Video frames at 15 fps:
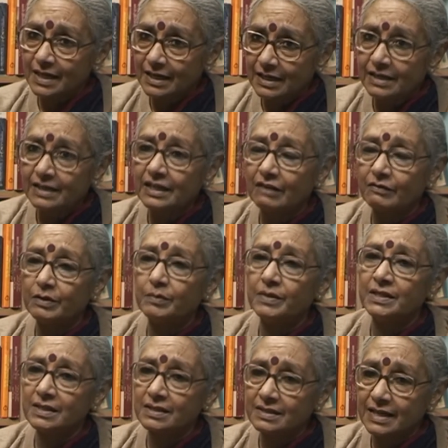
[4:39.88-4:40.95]
settled in
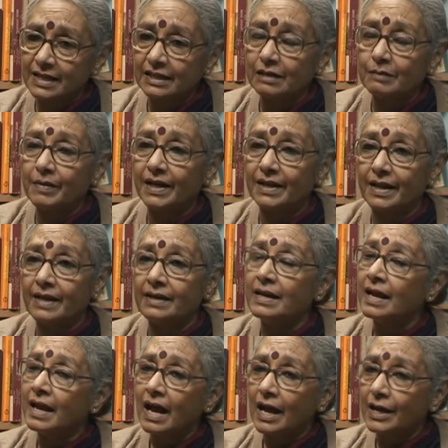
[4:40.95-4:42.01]
government and settled by that,
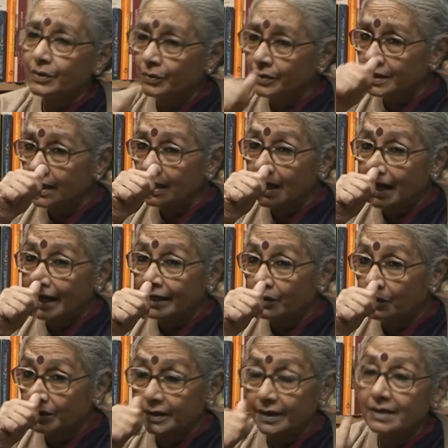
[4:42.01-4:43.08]
I don't think a High
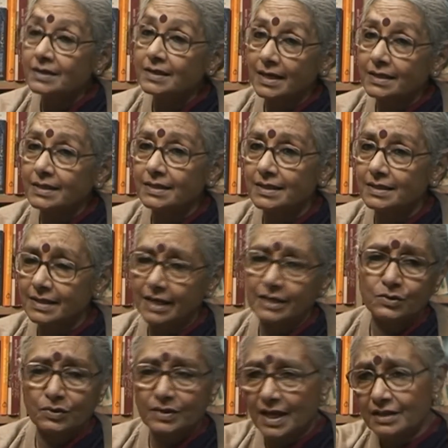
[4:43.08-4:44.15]
Court can set it
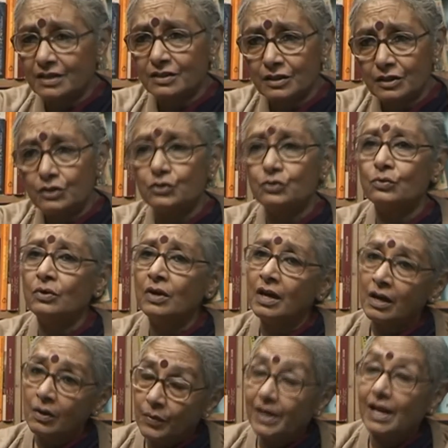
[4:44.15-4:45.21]
aside. So that is an issue
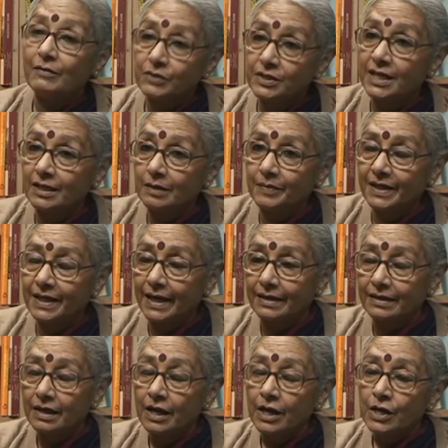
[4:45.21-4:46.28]
we'll have to take up
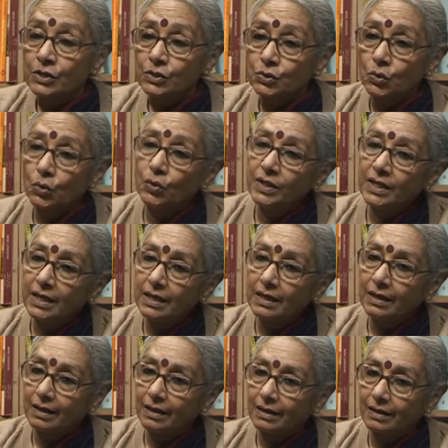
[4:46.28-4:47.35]
again. So
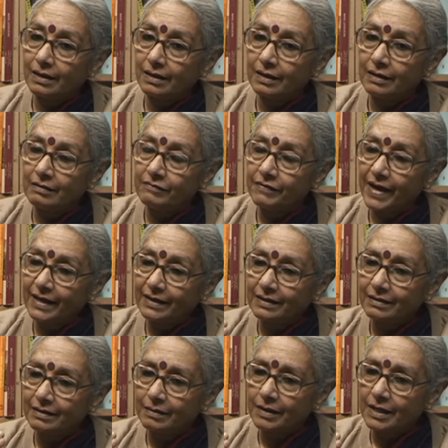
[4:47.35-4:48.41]
in fact,
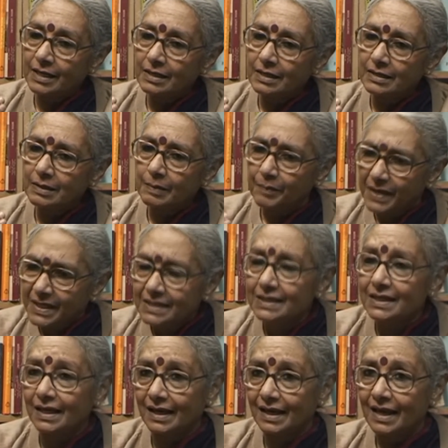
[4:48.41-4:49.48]
it's a
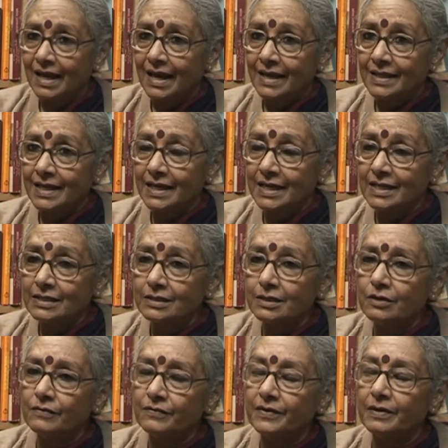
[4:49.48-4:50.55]
pity that
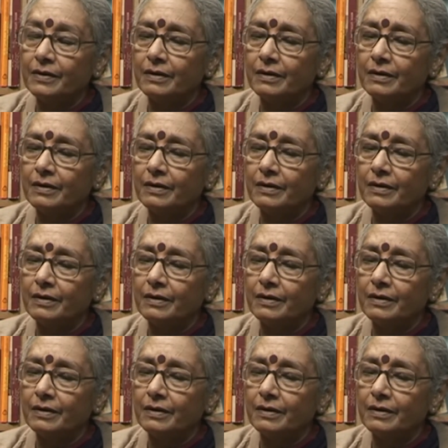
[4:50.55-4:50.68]
instead of